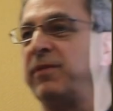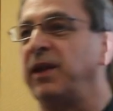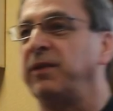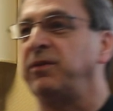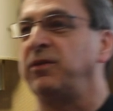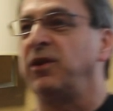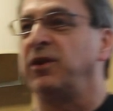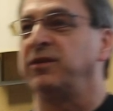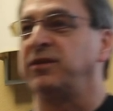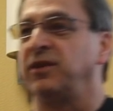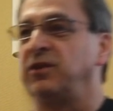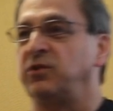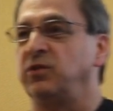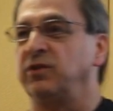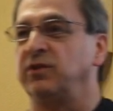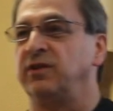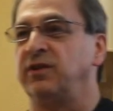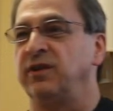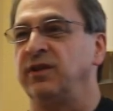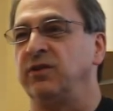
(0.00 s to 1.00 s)
that does it
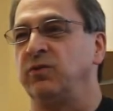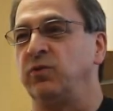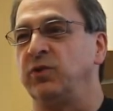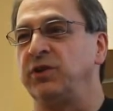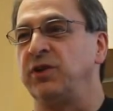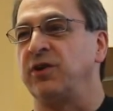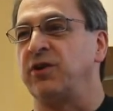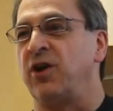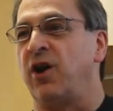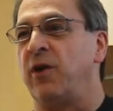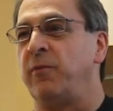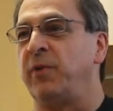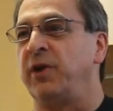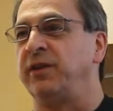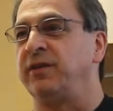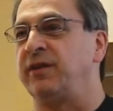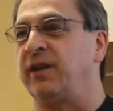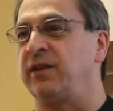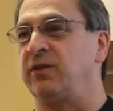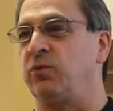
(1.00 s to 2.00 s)
with the
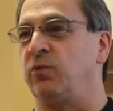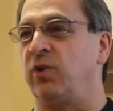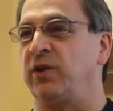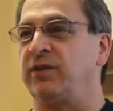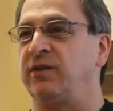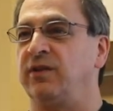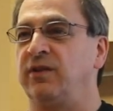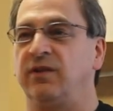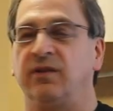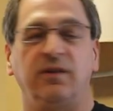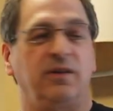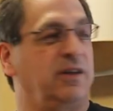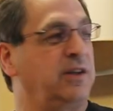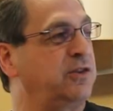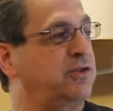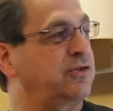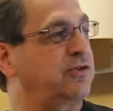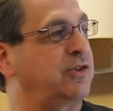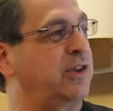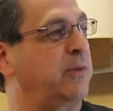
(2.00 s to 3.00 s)
command that what
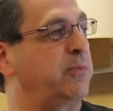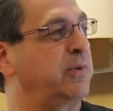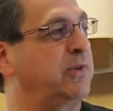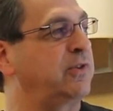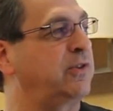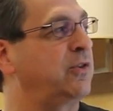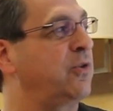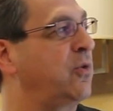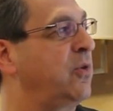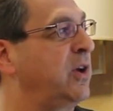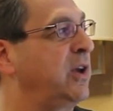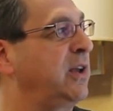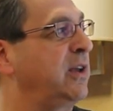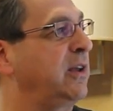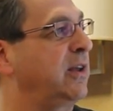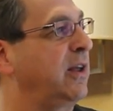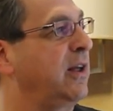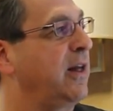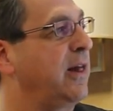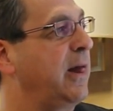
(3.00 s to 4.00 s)
each step is
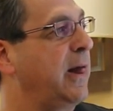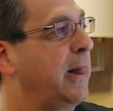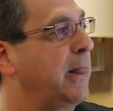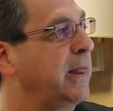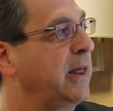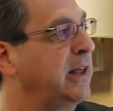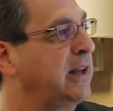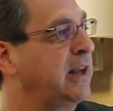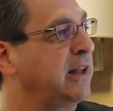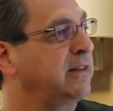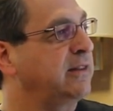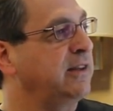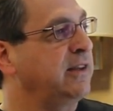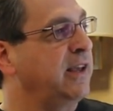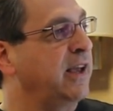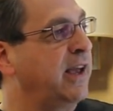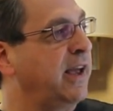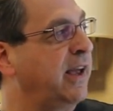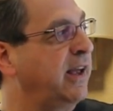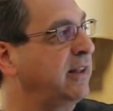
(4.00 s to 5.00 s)
doing, and at
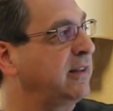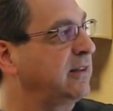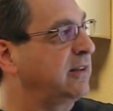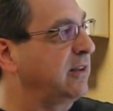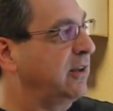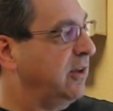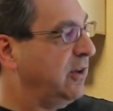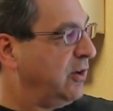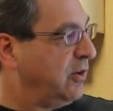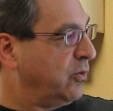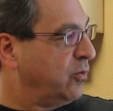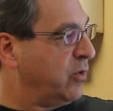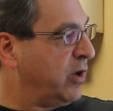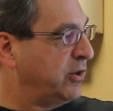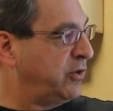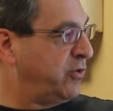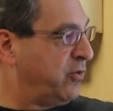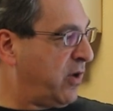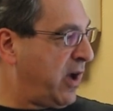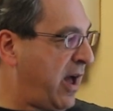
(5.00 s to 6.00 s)
the end,
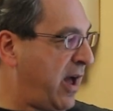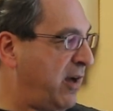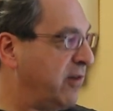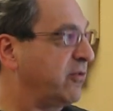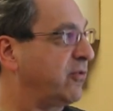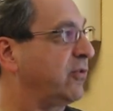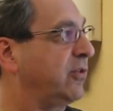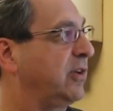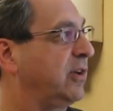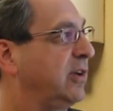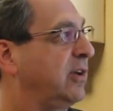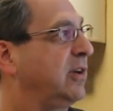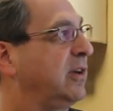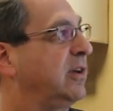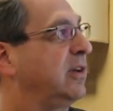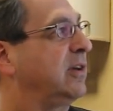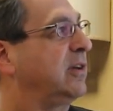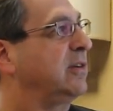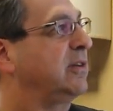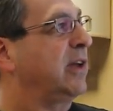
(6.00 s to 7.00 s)
what you have.
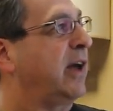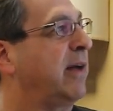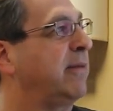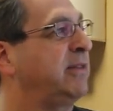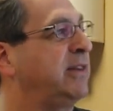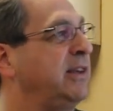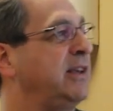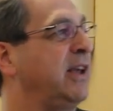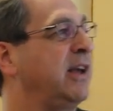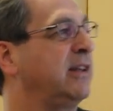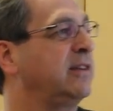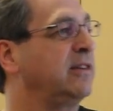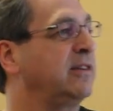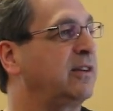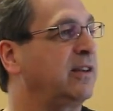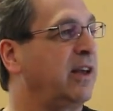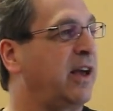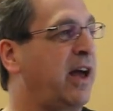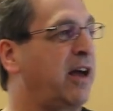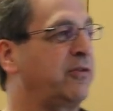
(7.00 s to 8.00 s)
At the end,
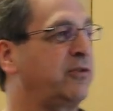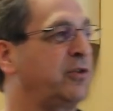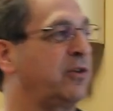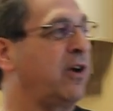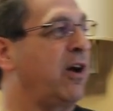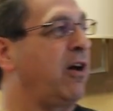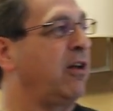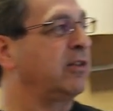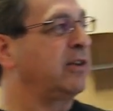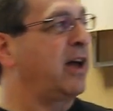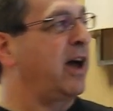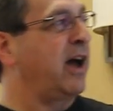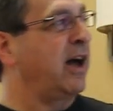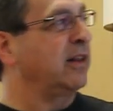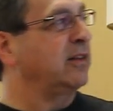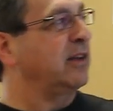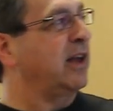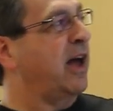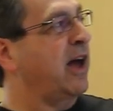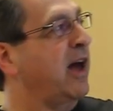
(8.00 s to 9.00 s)
is after all
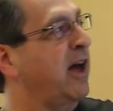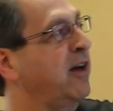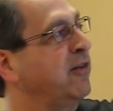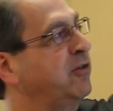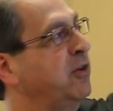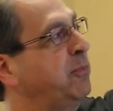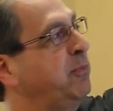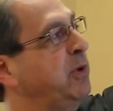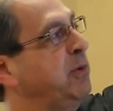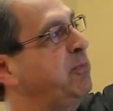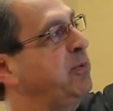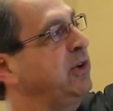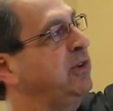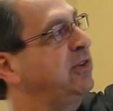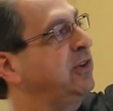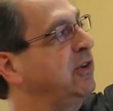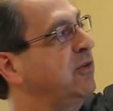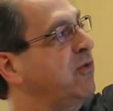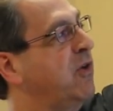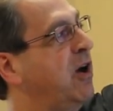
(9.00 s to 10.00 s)
that, I have the
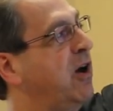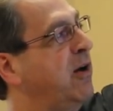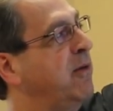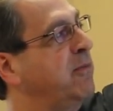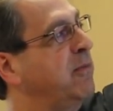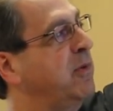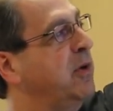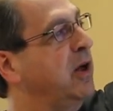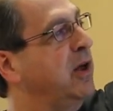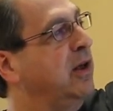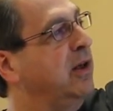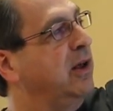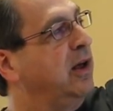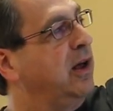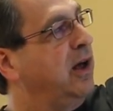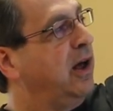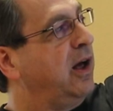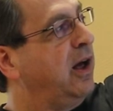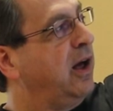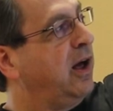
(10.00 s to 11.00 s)
PPC ROM
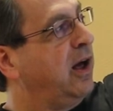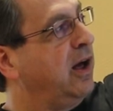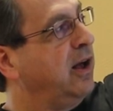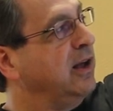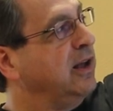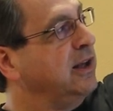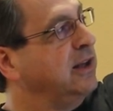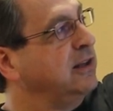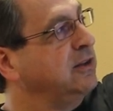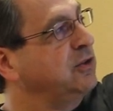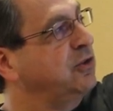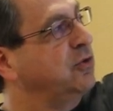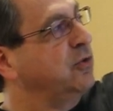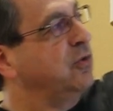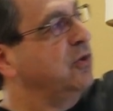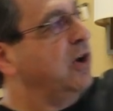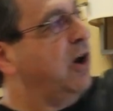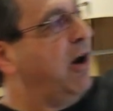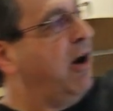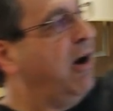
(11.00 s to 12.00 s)

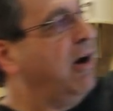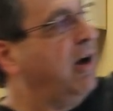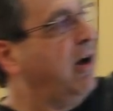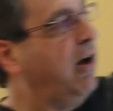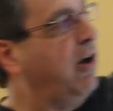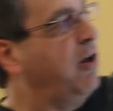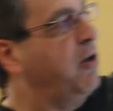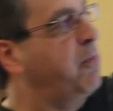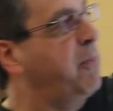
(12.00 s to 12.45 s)
into all